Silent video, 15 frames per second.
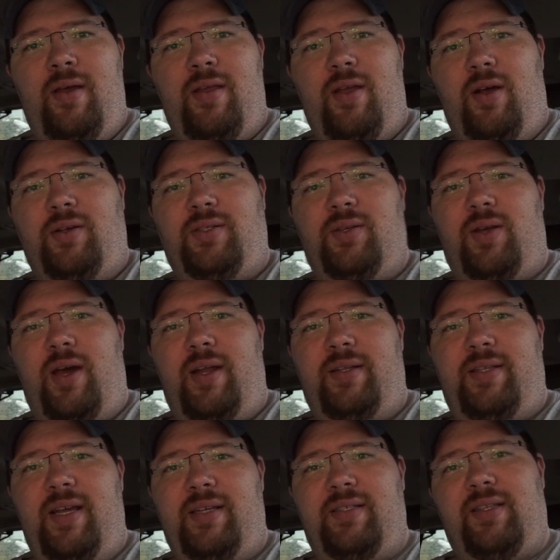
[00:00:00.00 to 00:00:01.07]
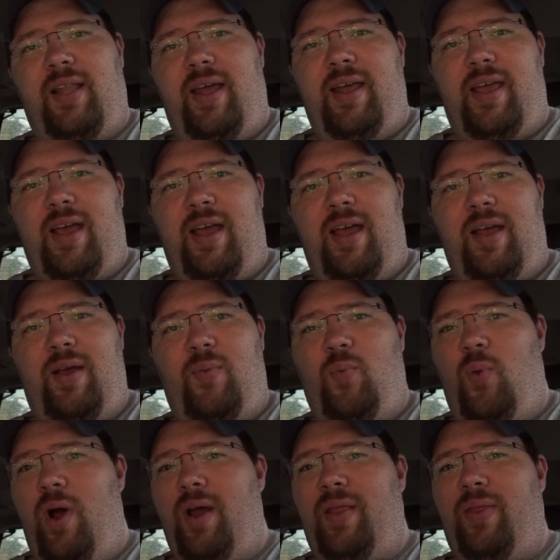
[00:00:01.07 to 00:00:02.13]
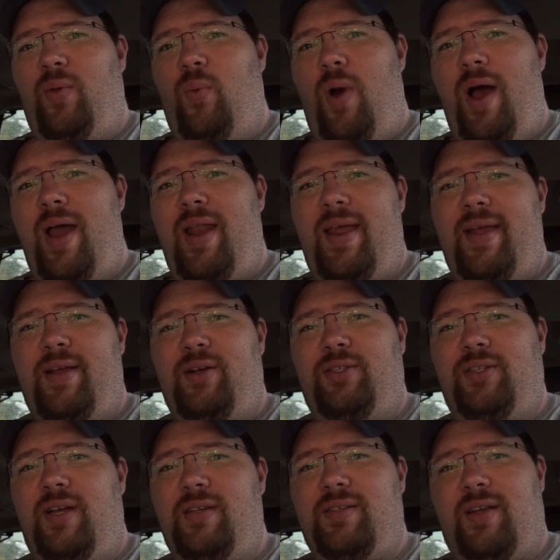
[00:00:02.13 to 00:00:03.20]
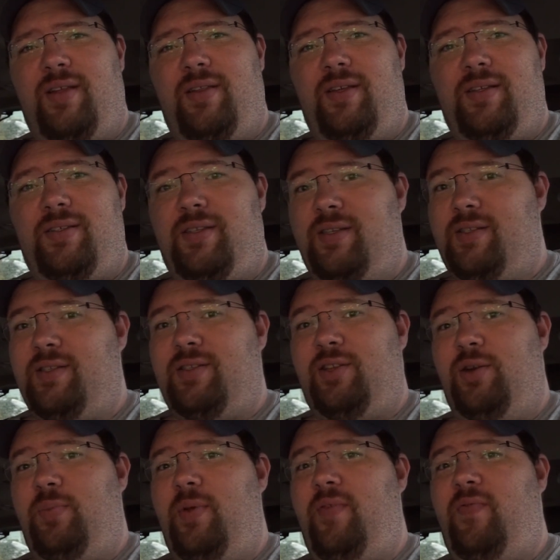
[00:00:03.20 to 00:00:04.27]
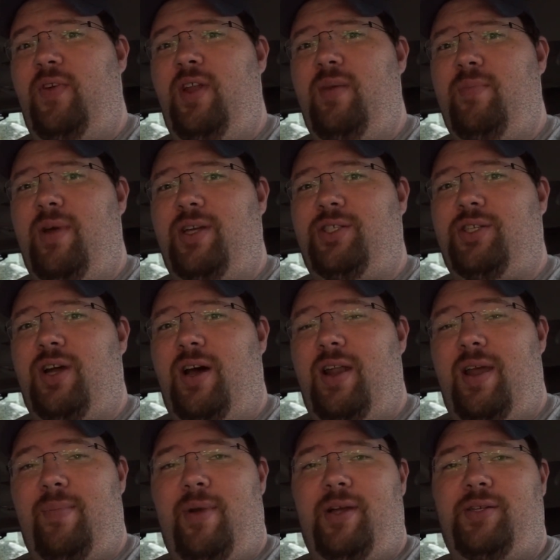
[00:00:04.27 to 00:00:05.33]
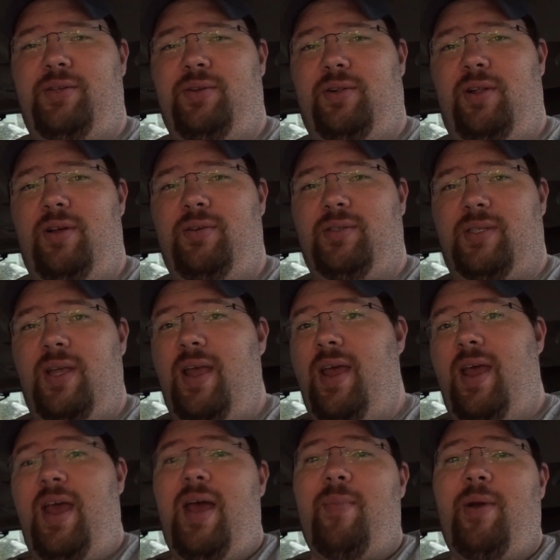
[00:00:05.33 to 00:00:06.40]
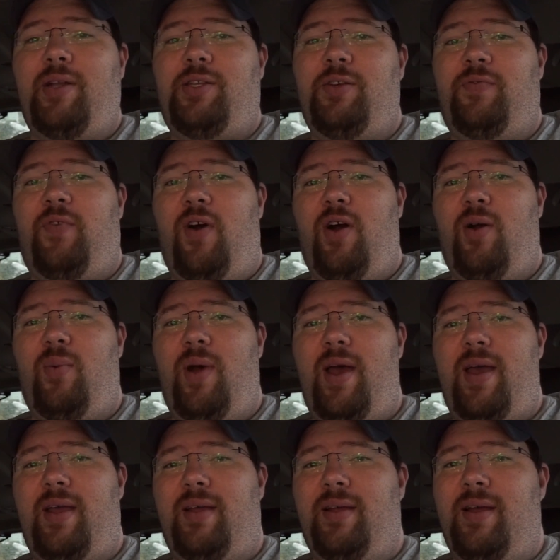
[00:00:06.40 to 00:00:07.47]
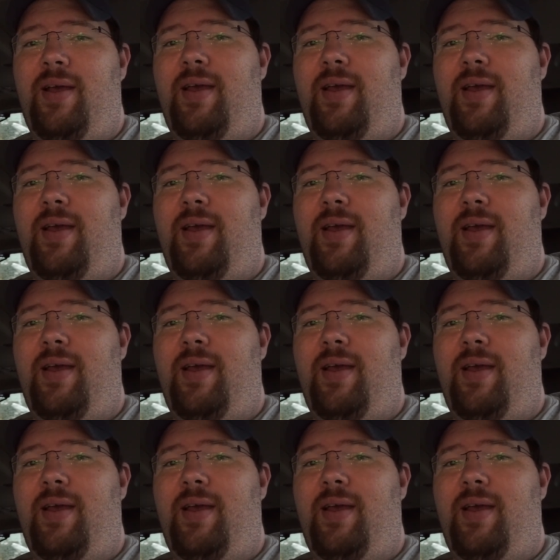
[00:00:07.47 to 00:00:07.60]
You also got to test what the wide angle does on this. Does the Slurpee fit in my shot? Am I too close? Am I too far away?